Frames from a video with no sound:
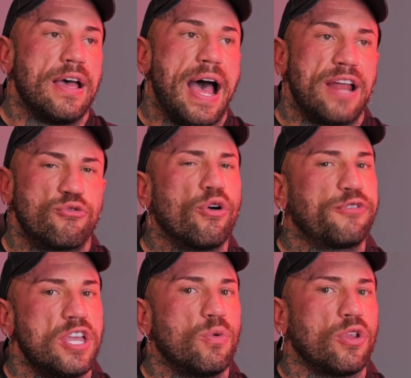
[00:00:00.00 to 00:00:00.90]
And
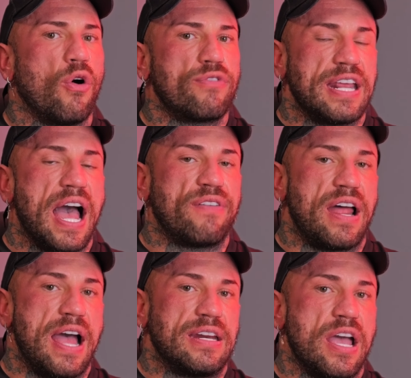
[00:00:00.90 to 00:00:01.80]
roughly you will already have an
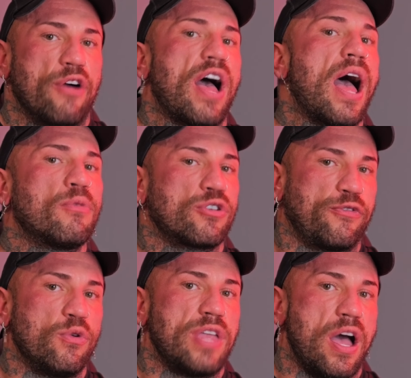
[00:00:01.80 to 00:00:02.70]
idea of how much
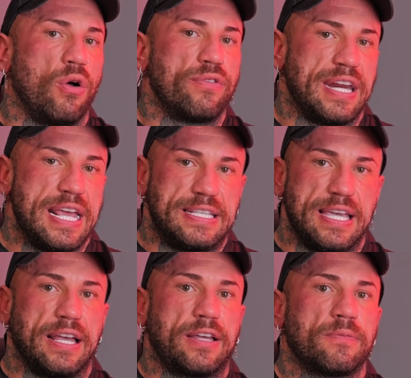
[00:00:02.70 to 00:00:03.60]
food they're already
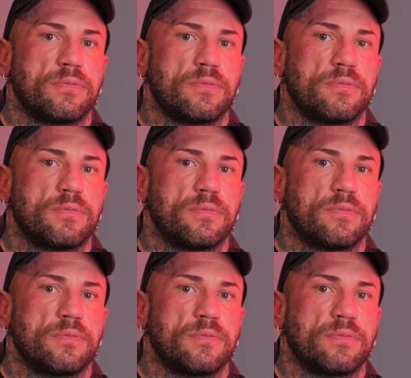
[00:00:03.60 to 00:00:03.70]
eating